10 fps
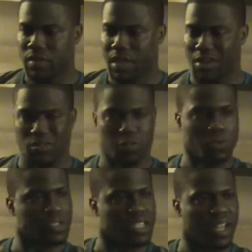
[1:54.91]
And I was
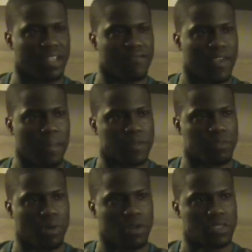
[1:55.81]
supposed to say, like, a famous
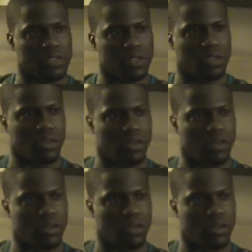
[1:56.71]
person. Yeah,